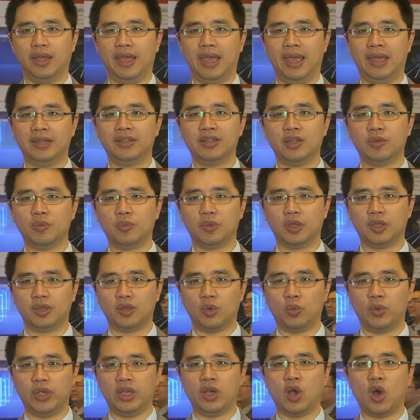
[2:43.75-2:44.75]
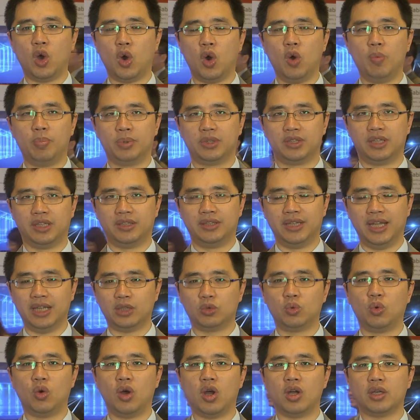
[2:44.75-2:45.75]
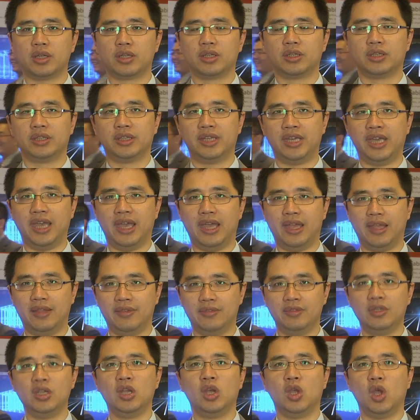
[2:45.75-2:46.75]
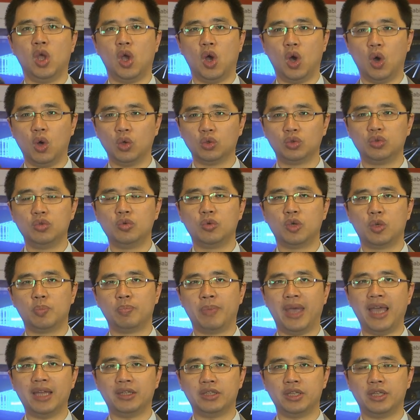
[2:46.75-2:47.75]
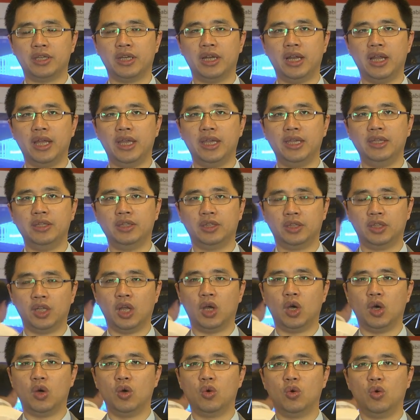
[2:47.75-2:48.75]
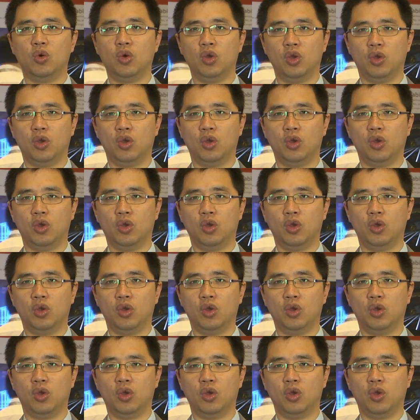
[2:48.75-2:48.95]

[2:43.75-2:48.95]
And we hope the network can automatically know